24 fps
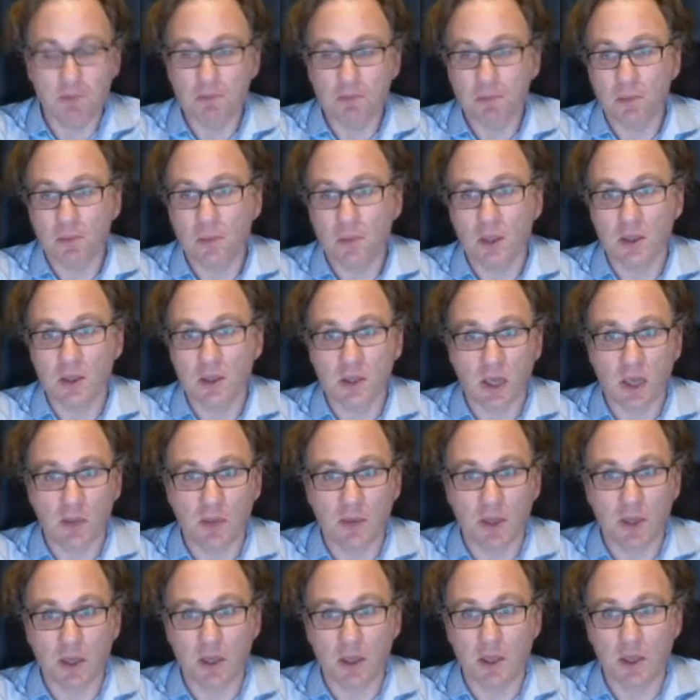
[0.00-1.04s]
that's
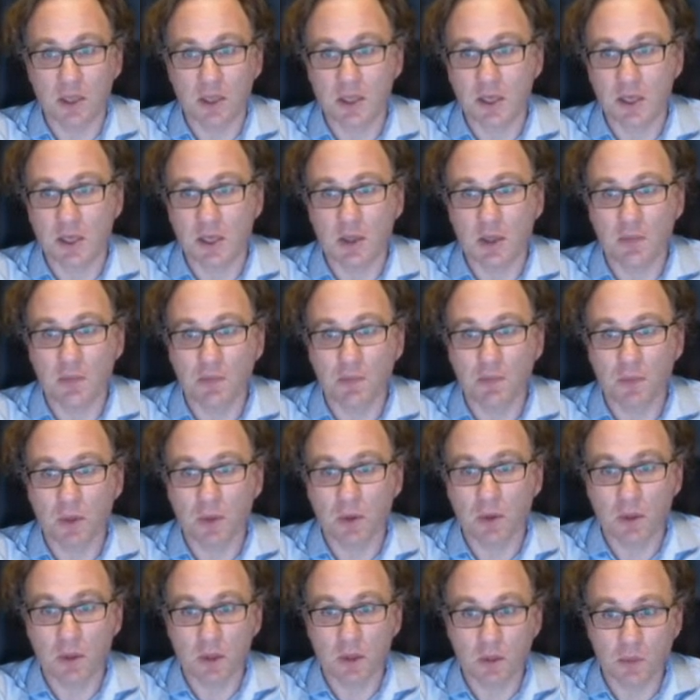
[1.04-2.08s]
happening in the cell,
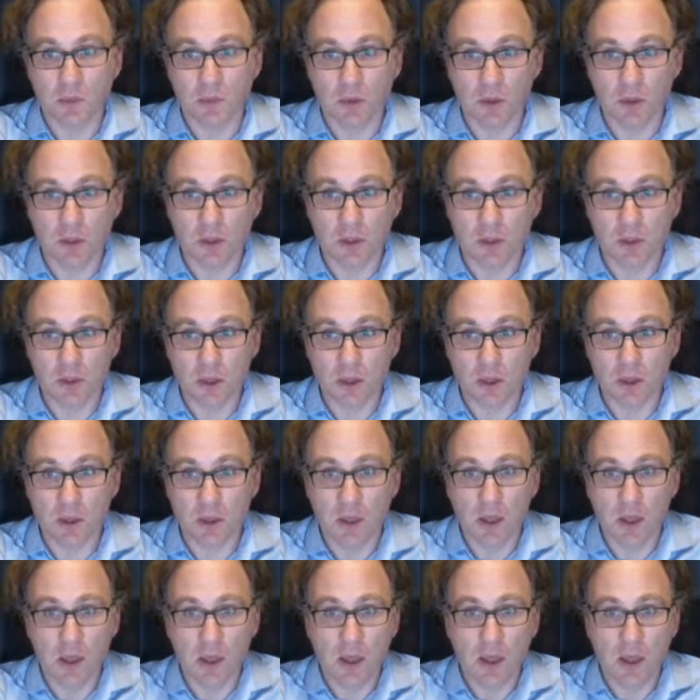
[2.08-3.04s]
in the bodies, okay?